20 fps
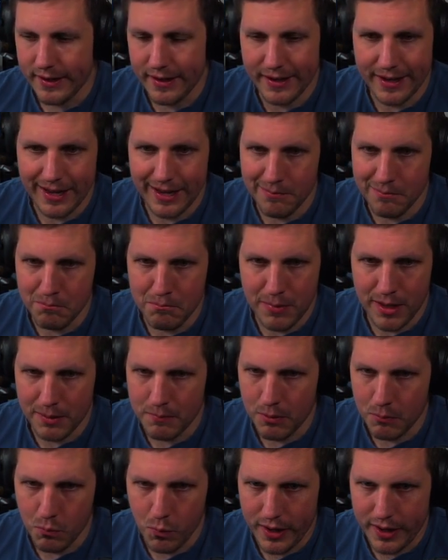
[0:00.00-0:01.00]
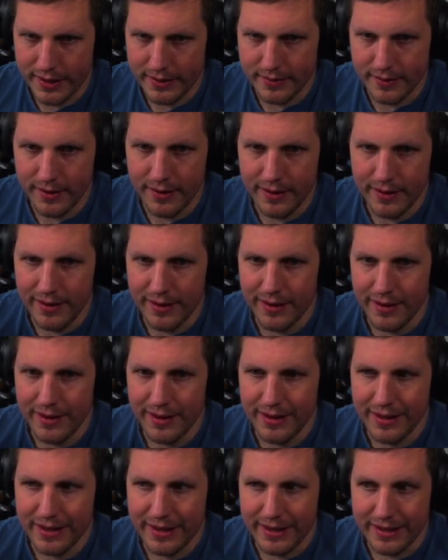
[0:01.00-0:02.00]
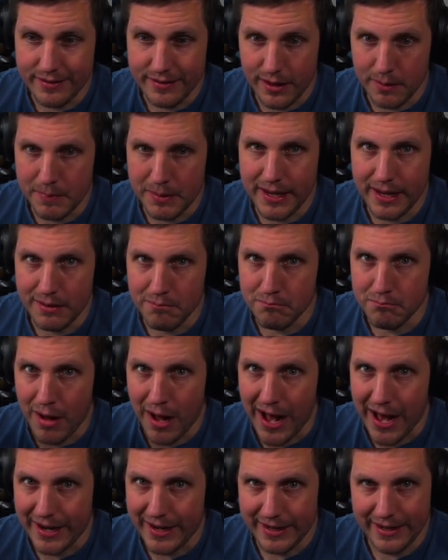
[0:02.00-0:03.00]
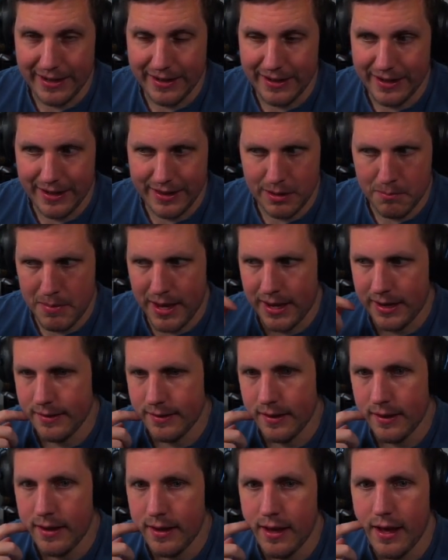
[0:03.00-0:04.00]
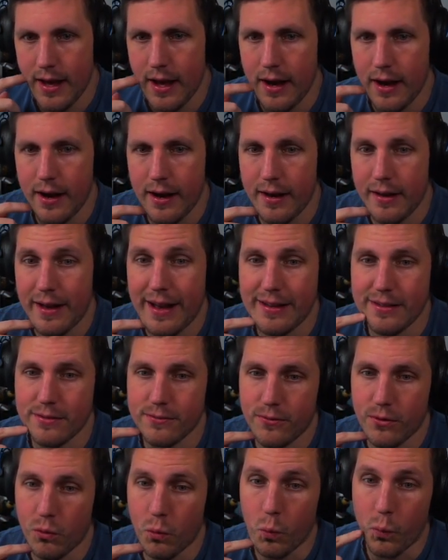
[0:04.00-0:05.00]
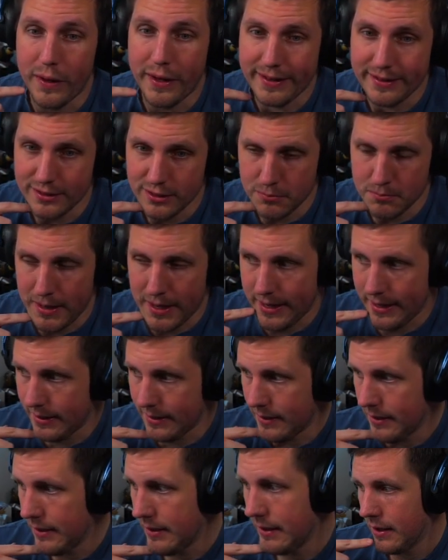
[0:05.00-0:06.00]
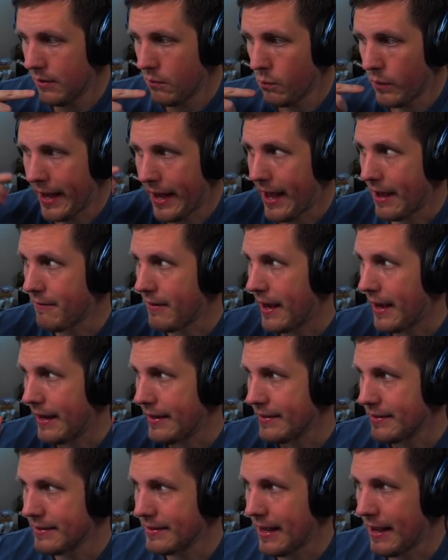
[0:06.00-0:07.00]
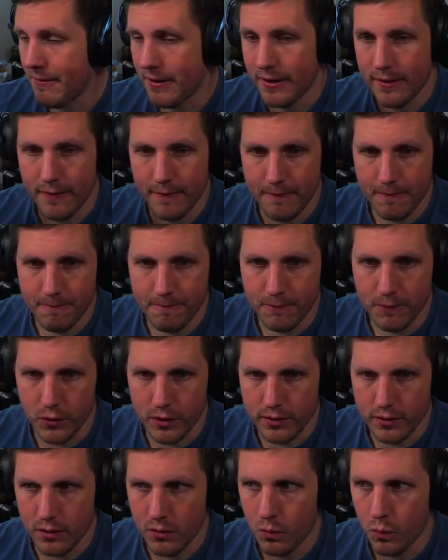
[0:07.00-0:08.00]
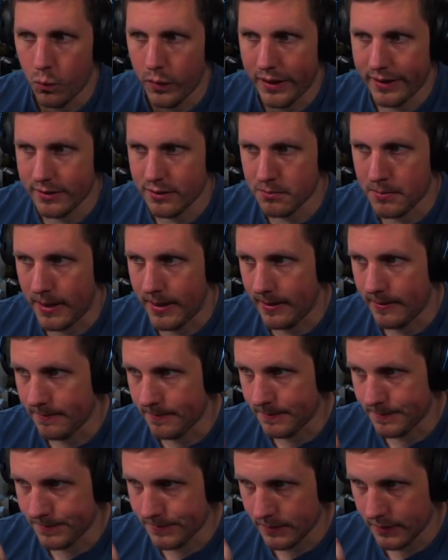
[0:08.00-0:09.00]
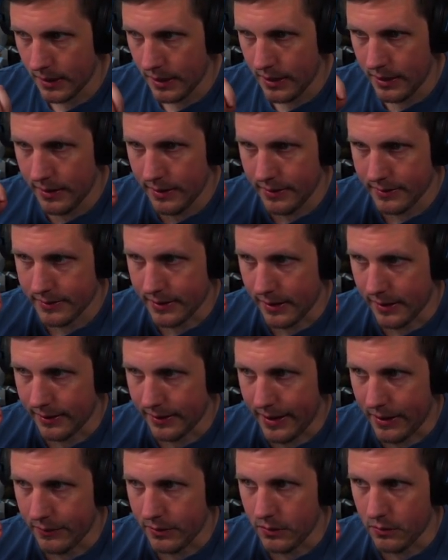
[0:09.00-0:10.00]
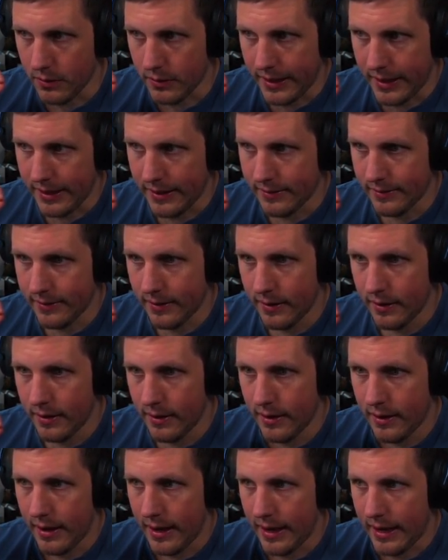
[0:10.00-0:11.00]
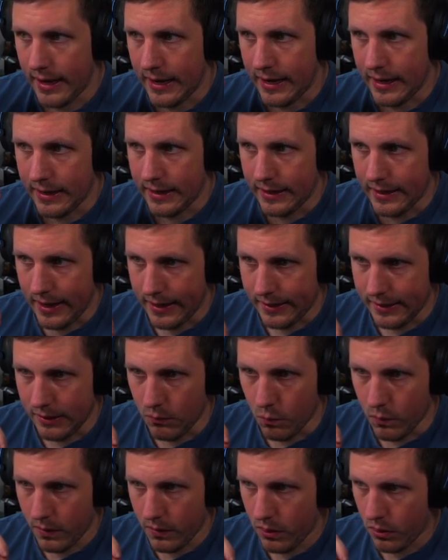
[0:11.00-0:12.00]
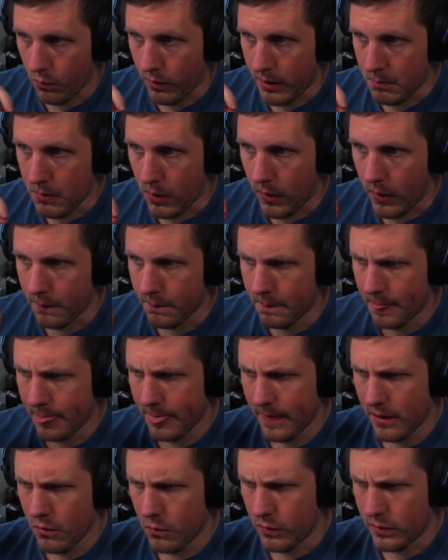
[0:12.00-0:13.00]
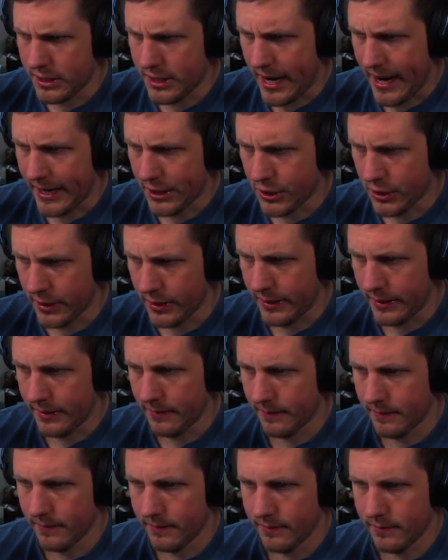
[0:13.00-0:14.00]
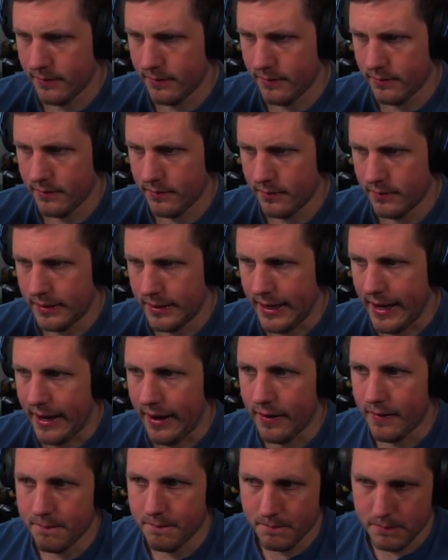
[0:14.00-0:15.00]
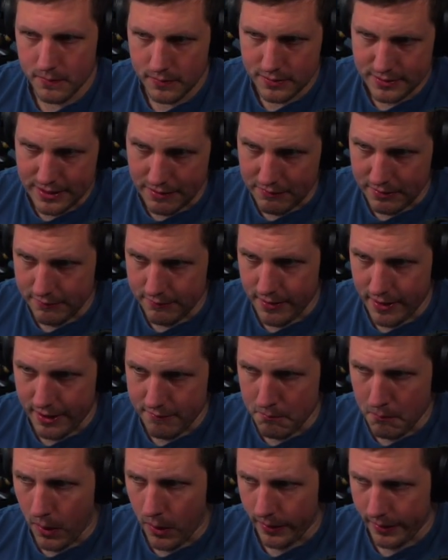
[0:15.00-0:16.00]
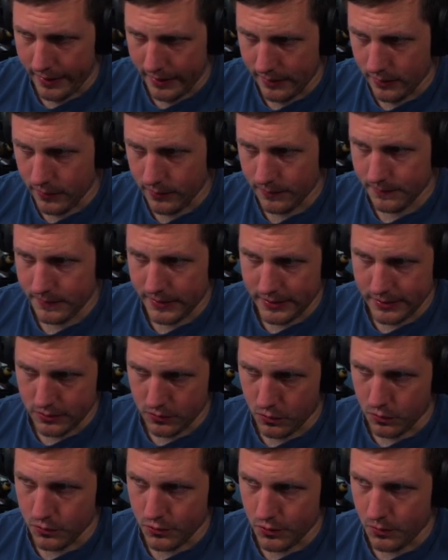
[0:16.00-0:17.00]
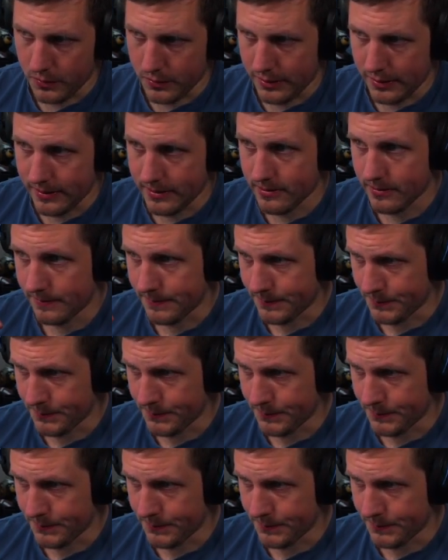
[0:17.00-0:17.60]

Again, minimum weight. He's going to be getting bodied in the paint. As for wingspan, we have a 7-foot wingspan. It's going to allow you to get a 91 3-ball, which actually, yeah, 75 ball handle is crucial with this.